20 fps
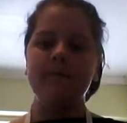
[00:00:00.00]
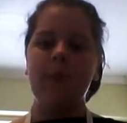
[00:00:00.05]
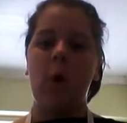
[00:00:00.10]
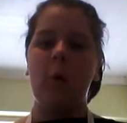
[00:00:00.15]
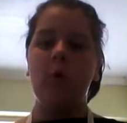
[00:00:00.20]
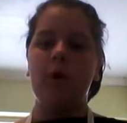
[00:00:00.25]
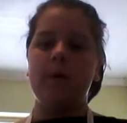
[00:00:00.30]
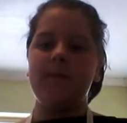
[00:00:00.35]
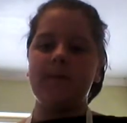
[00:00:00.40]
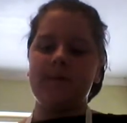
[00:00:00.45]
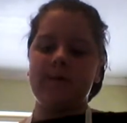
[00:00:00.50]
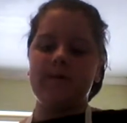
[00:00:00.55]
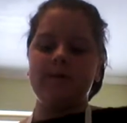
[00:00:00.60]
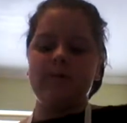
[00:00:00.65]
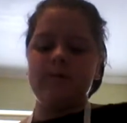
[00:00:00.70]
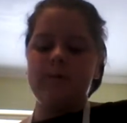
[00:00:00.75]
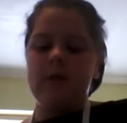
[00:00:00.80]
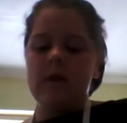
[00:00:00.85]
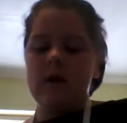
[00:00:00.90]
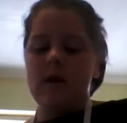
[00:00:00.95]
Whoops.
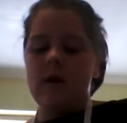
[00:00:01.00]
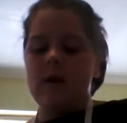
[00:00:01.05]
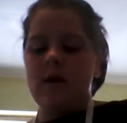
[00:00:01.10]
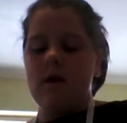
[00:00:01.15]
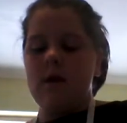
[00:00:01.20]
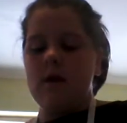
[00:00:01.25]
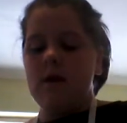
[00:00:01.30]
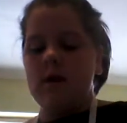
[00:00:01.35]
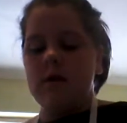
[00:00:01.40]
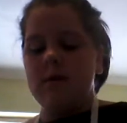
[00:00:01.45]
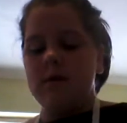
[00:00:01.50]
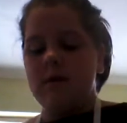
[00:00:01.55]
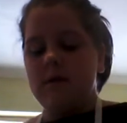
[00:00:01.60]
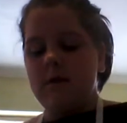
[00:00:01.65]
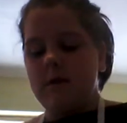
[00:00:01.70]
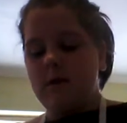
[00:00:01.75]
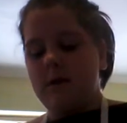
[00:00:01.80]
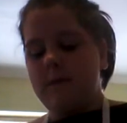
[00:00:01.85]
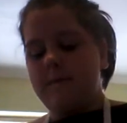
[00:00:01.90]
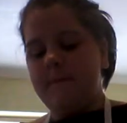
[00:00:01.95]

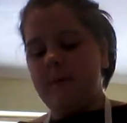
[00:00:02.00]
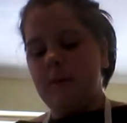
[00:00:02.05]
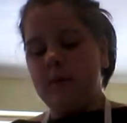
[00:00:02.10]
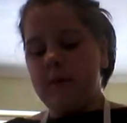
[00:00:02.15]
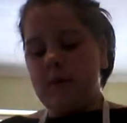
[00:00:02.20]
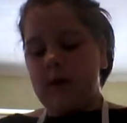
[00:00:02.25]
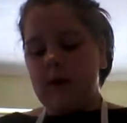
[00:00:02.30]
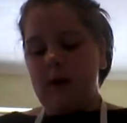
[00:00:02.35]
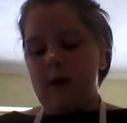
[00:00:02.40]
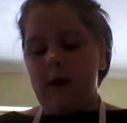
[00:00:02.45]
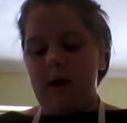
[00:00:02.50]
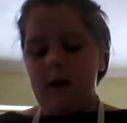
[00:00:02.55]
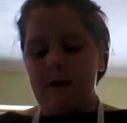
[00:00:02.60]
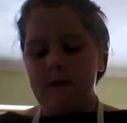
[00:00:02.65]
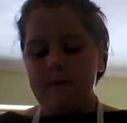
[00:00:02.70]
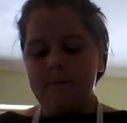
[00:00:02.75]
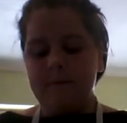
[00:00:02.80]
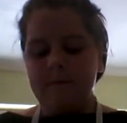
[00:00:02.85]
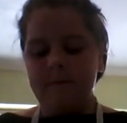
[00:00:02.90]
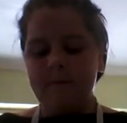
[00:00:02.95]
I'm gonna fold it in
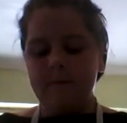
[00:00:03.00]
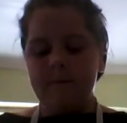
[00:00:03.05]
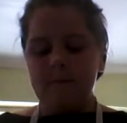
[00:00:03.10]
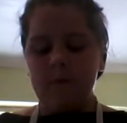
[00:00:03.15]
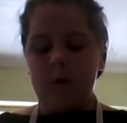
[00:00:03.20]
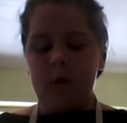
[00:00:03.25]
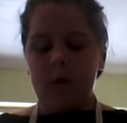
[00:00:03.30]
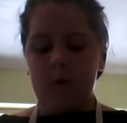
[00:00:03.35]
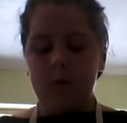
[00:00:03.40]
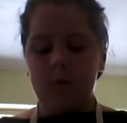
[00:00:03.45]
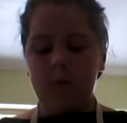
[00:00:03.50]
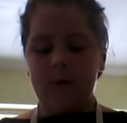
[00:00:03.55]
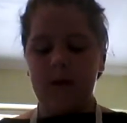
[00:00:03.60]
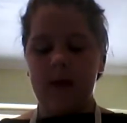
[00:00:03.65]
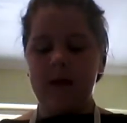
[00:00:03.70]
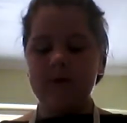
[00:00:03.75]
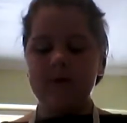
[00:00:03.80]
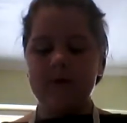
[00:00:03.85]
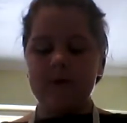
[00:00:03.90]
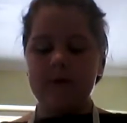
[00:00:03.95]
half and
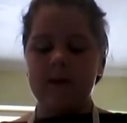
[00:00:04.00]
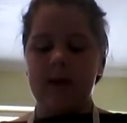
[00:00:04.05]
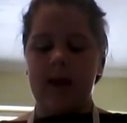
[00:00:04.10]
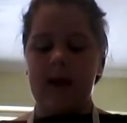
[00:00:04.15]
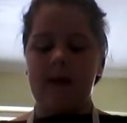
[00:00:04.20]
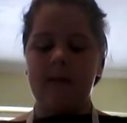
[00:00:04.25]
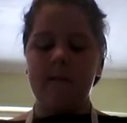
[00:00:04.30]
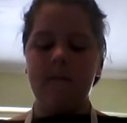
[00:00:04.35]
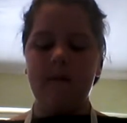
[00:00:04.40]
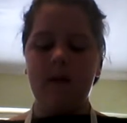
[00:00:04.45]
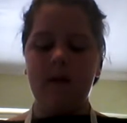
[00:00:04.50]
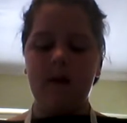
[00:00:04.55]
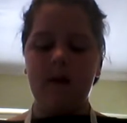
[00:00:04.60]
press it down